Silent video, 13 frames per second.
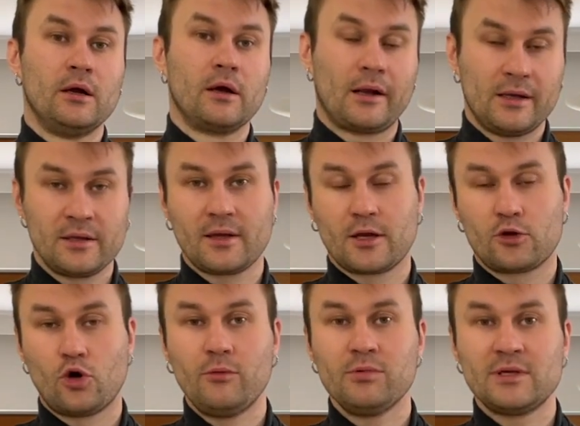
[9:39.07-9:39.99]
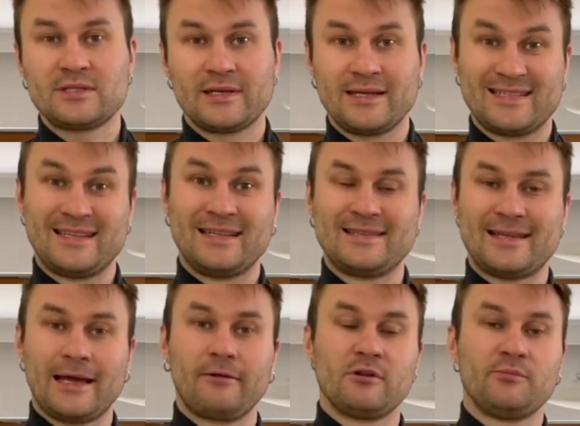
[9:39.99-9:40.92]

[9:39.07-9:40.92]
Kaliningrad oblast is an integral